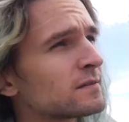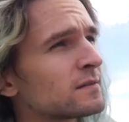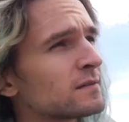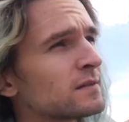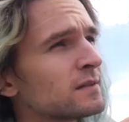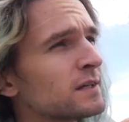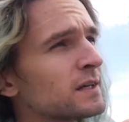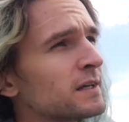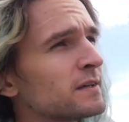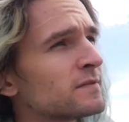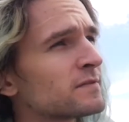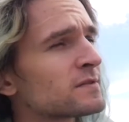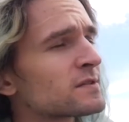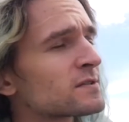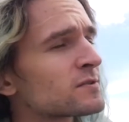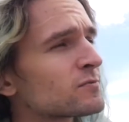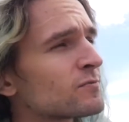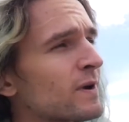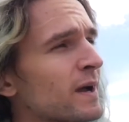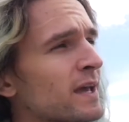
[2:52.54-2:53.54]
leaves
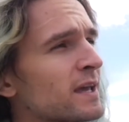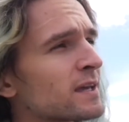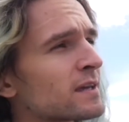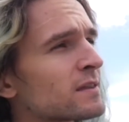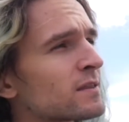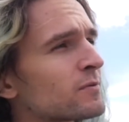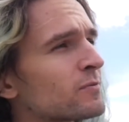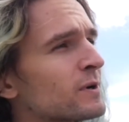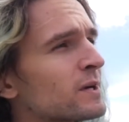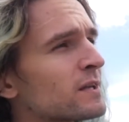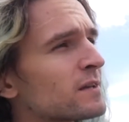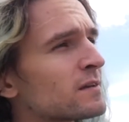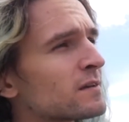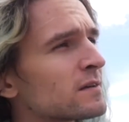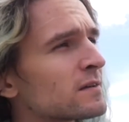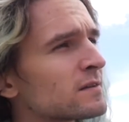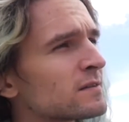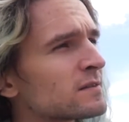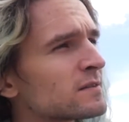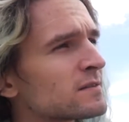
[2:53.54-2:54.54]
swaying in the wind.
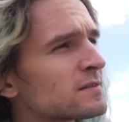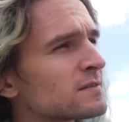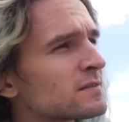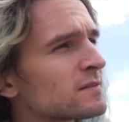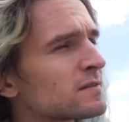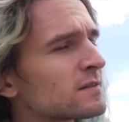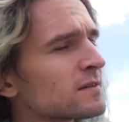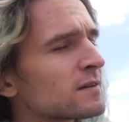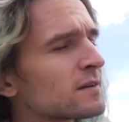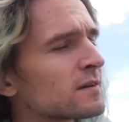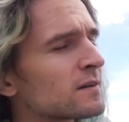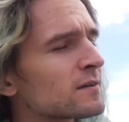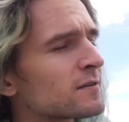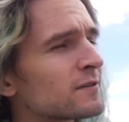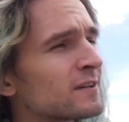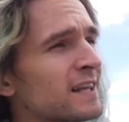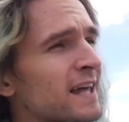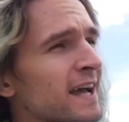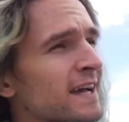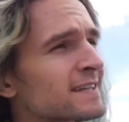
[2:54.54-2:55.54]
It's
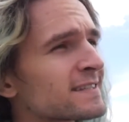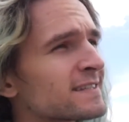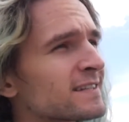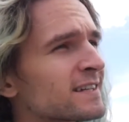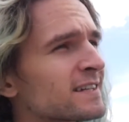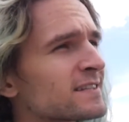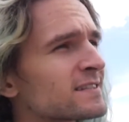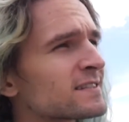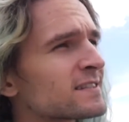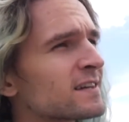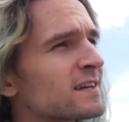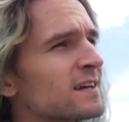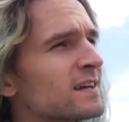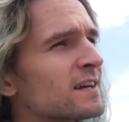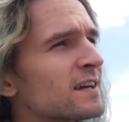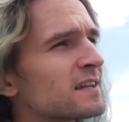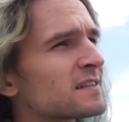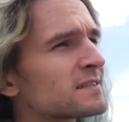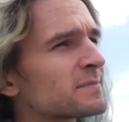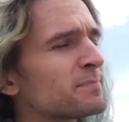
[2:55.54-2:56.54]
relaxing. It's
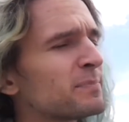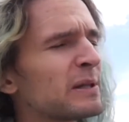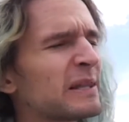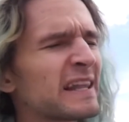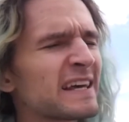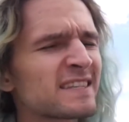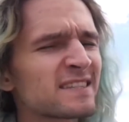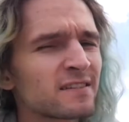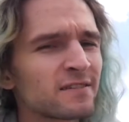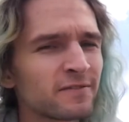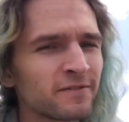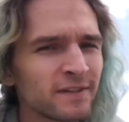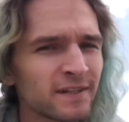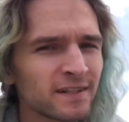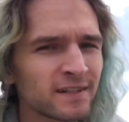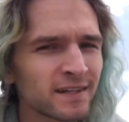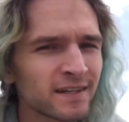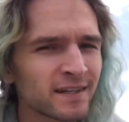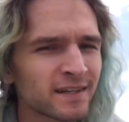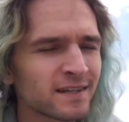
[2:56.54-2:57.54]
it's a pleasant
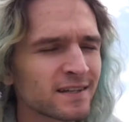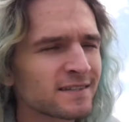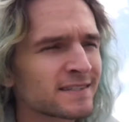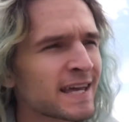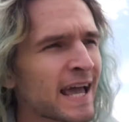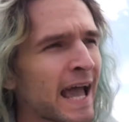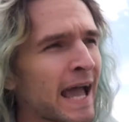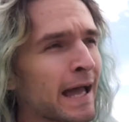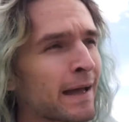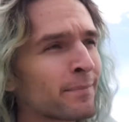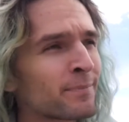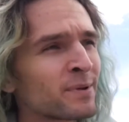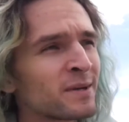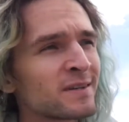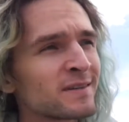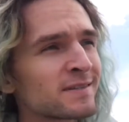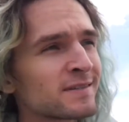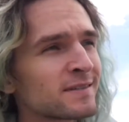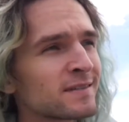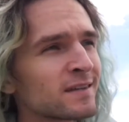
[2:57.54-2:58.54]
feeling. It's
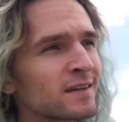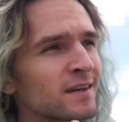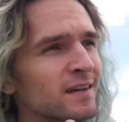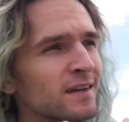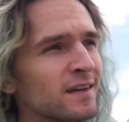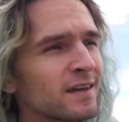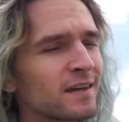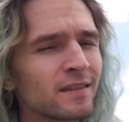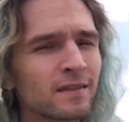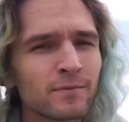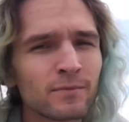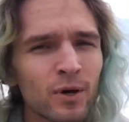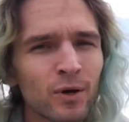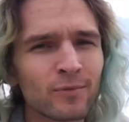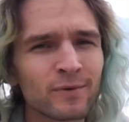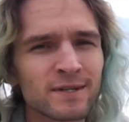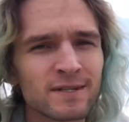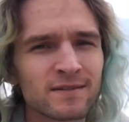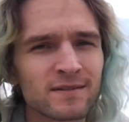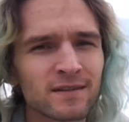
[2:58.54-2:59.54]
happiness in the
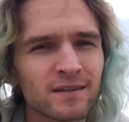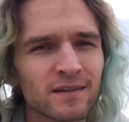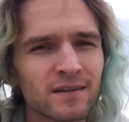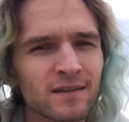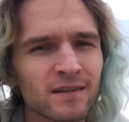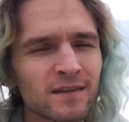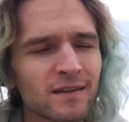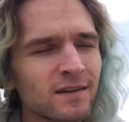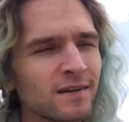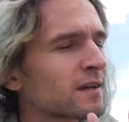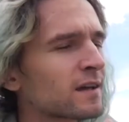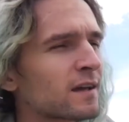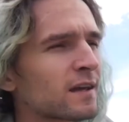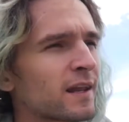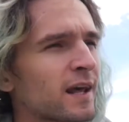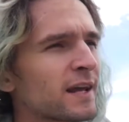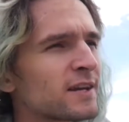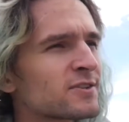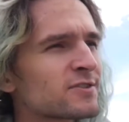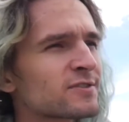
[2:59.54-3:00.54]
moment. Can
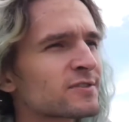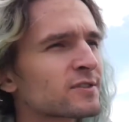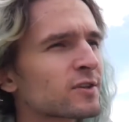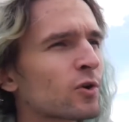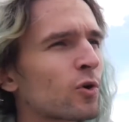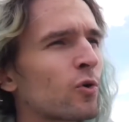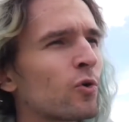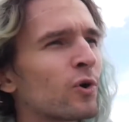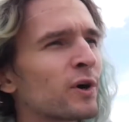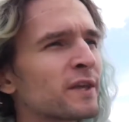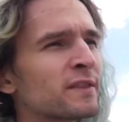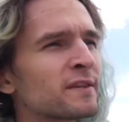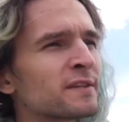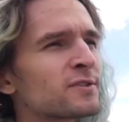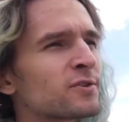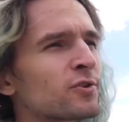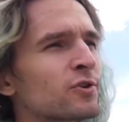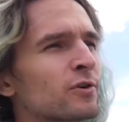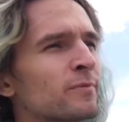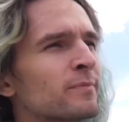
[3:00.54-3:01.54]
I just coin the
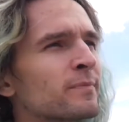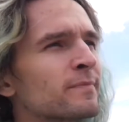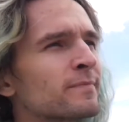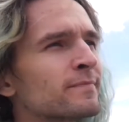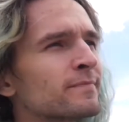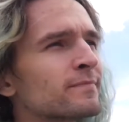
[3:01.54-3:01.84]
term